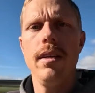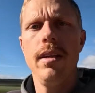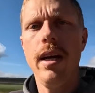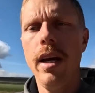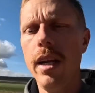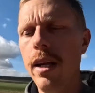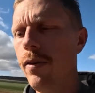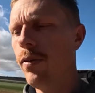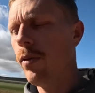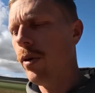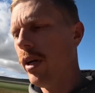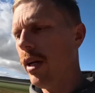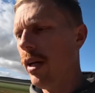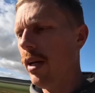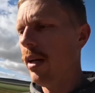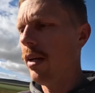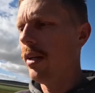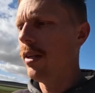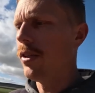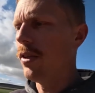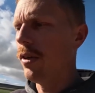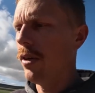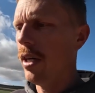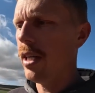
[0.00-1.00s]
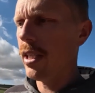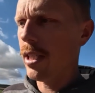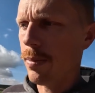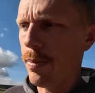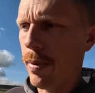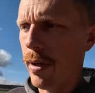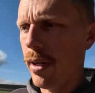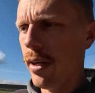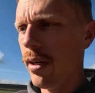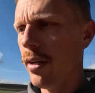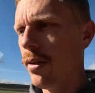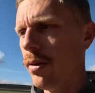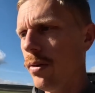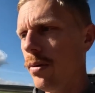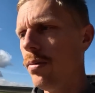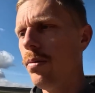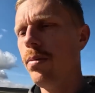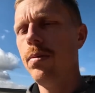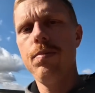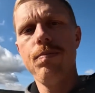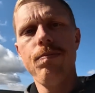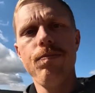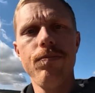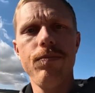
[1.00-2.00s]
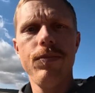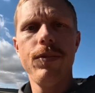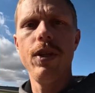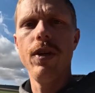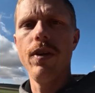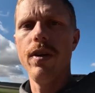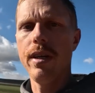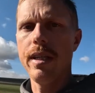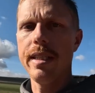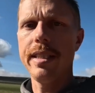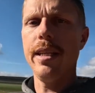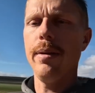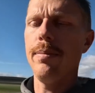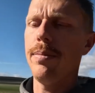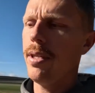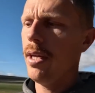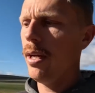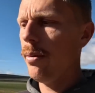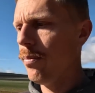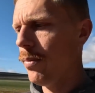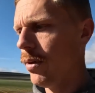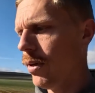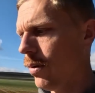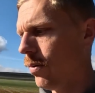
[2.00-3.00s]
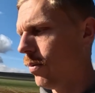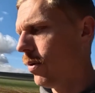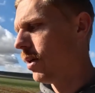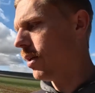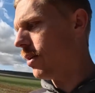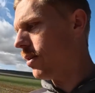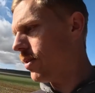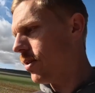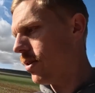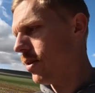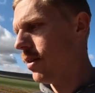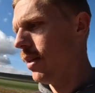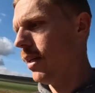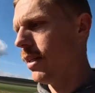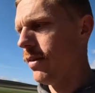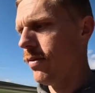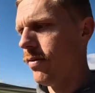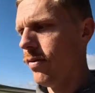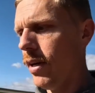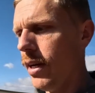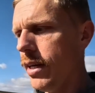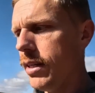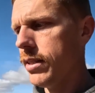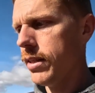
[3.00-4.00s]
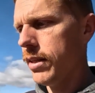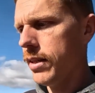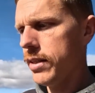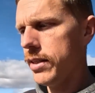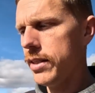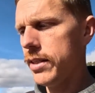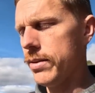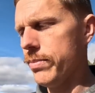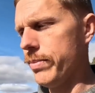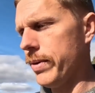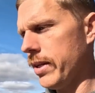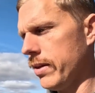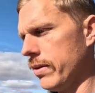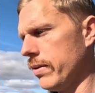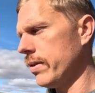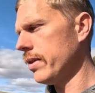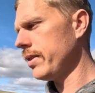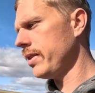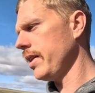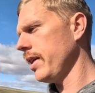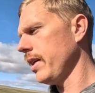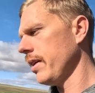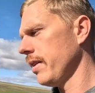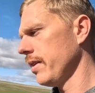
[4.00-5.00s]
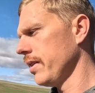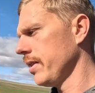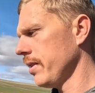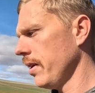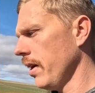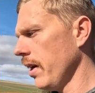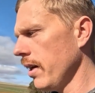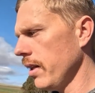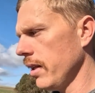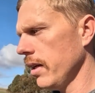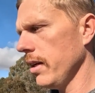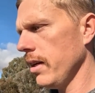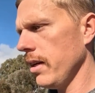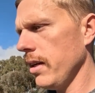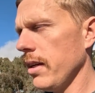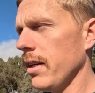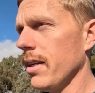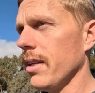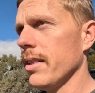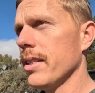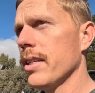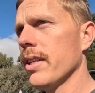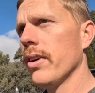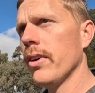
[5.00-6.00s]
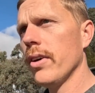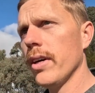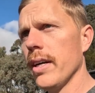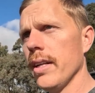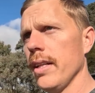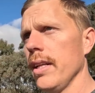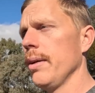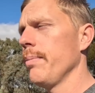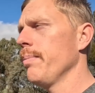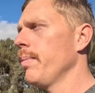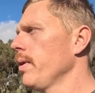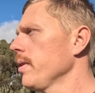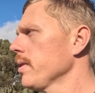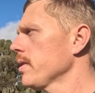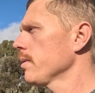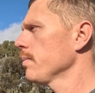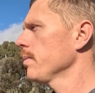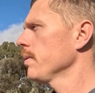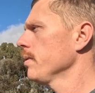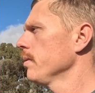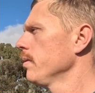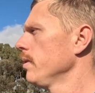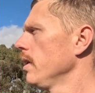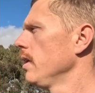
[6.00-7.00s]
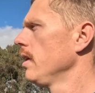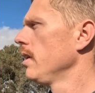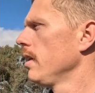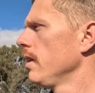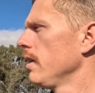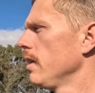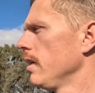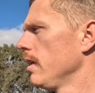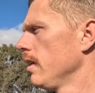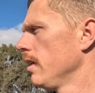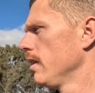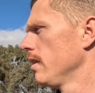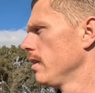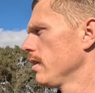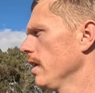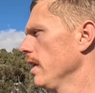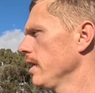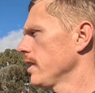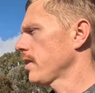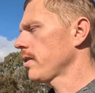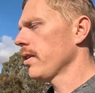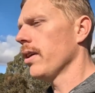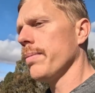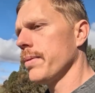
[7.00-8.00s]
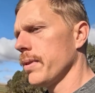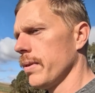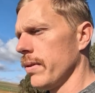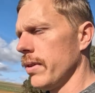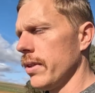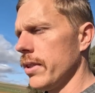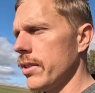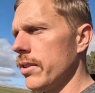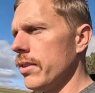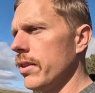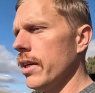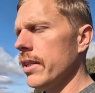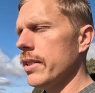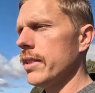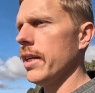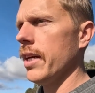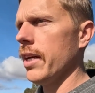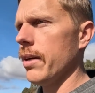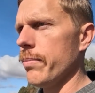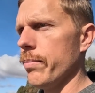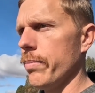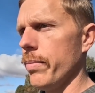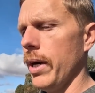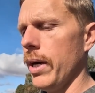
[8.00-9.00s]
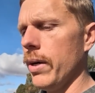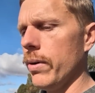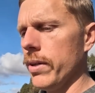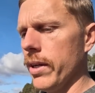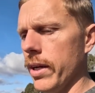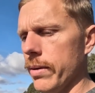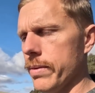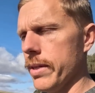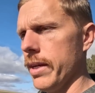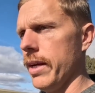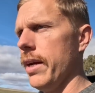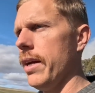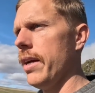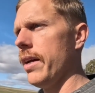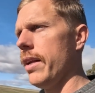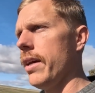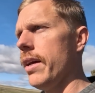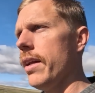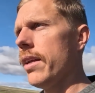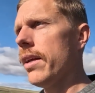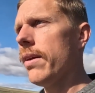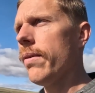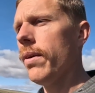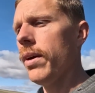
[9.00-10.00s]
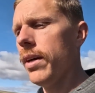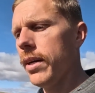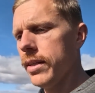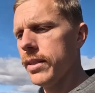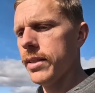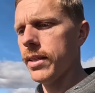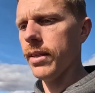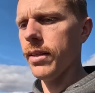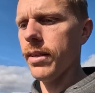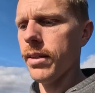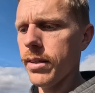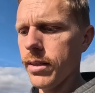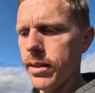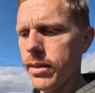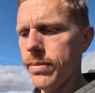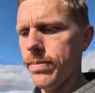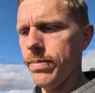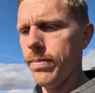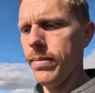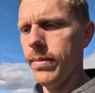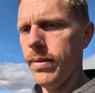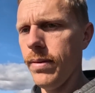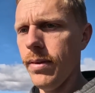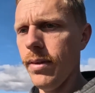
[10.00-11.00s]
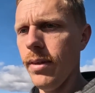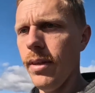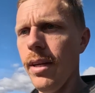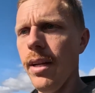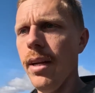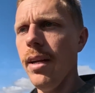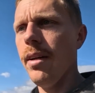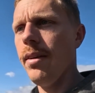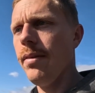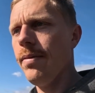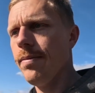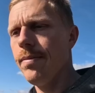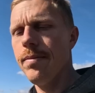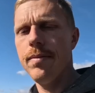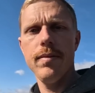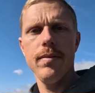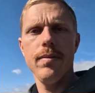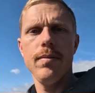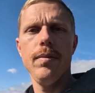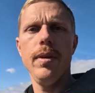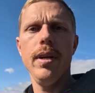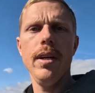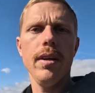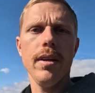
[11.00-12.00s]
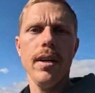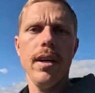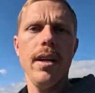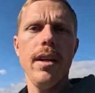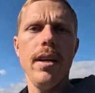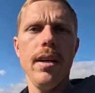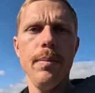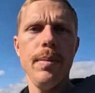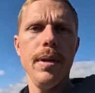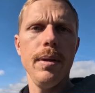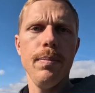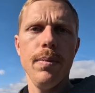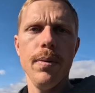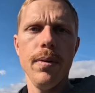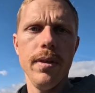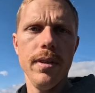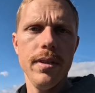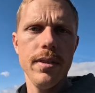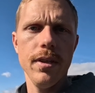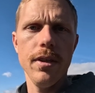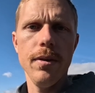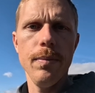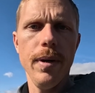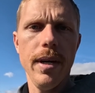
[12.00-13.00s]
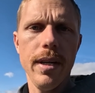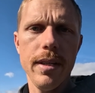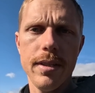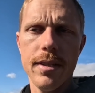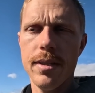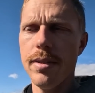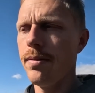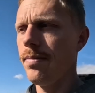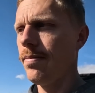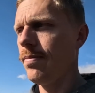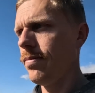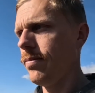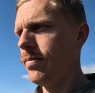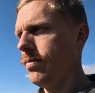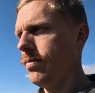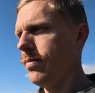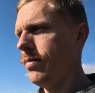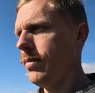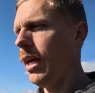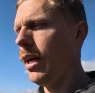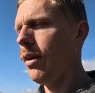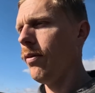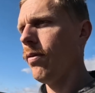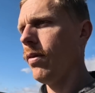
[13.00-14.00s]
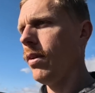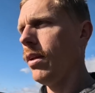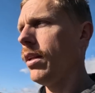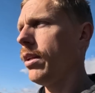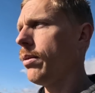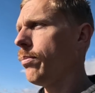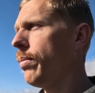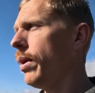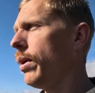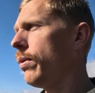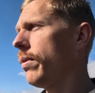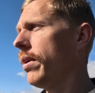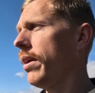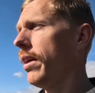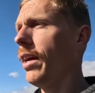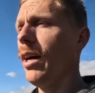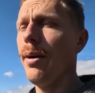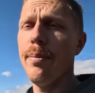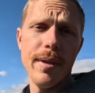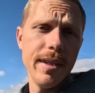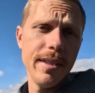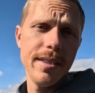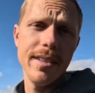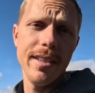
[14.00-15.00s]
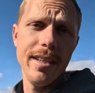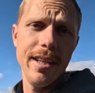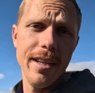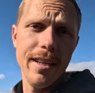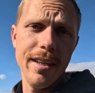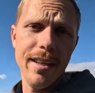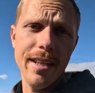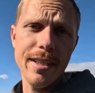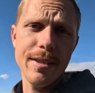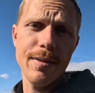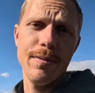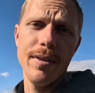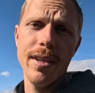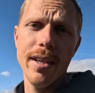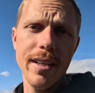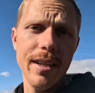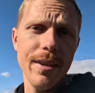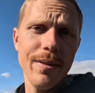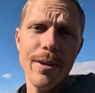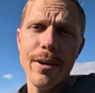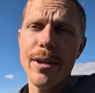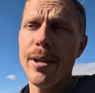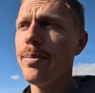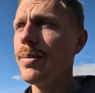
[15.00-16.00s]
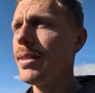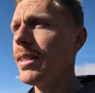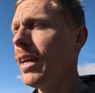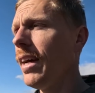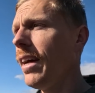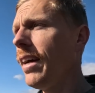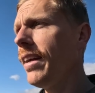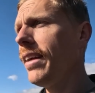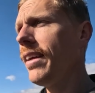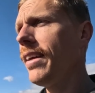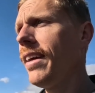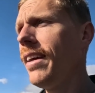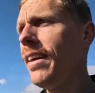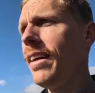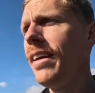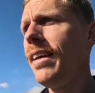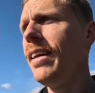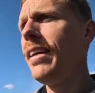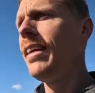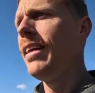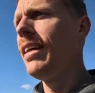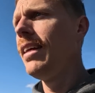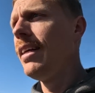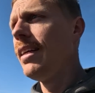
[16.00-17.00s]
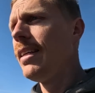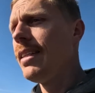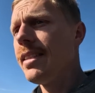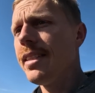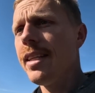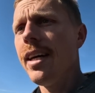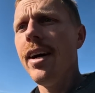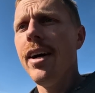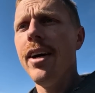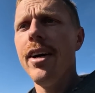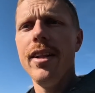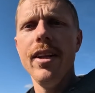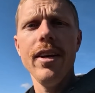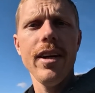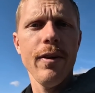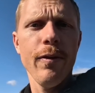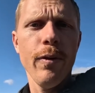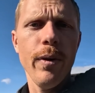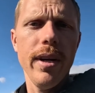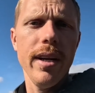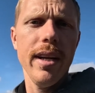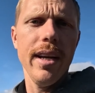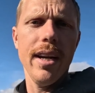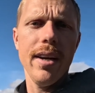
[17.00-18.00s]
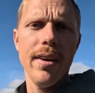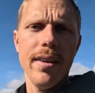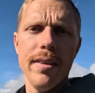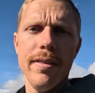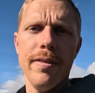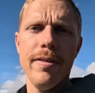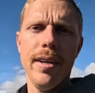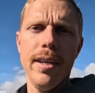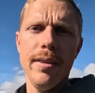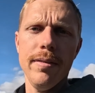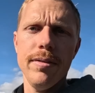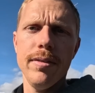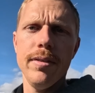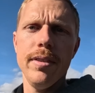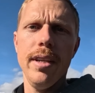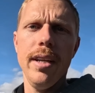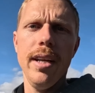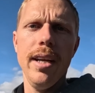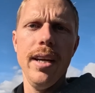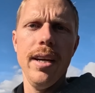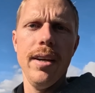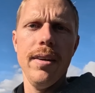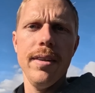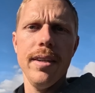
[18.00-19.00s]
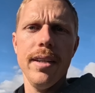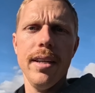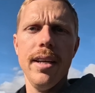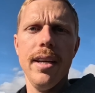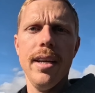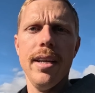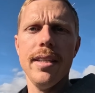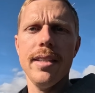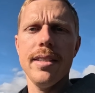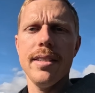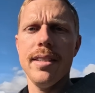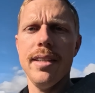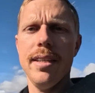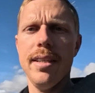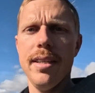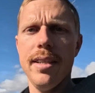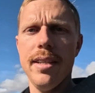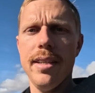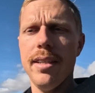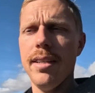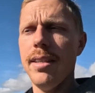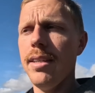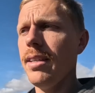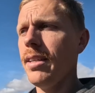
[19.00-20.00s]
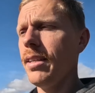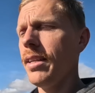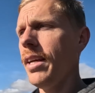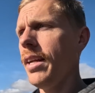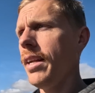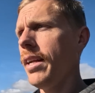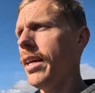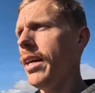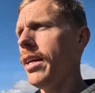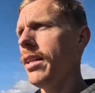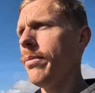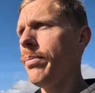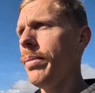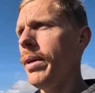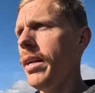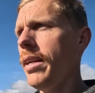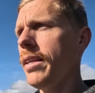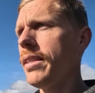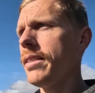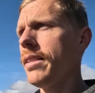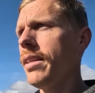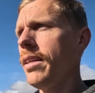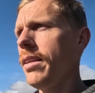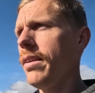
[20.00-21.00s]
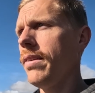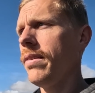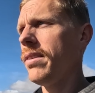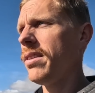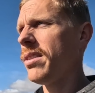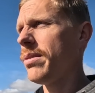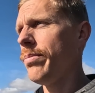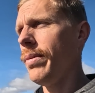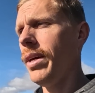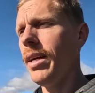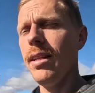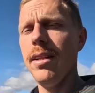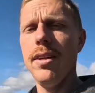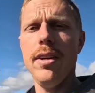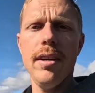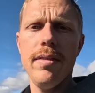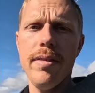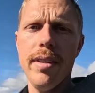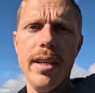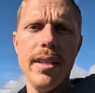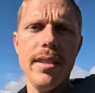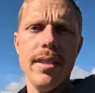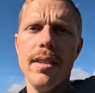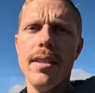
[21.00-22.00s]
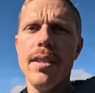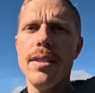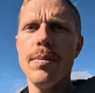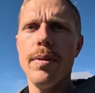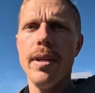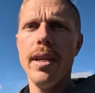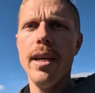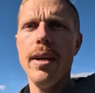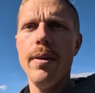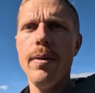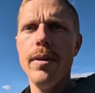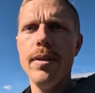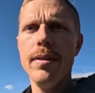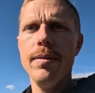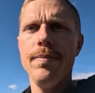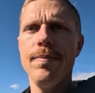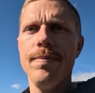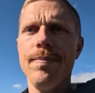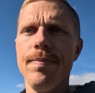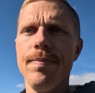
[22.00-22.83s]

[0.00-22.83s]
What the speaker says: And if we hit a dry spell during September, which, let's face it, this is mid-north South Australia, entirely possible, these crops will just stress out and bolt up to head anyway. So, you know, we're not going to be putting too much effort into bulking up this year. That's really what I'm saying. So look, if we can get on the front foot now and get a couple of paddocks done, it'll just make life easier as we go on.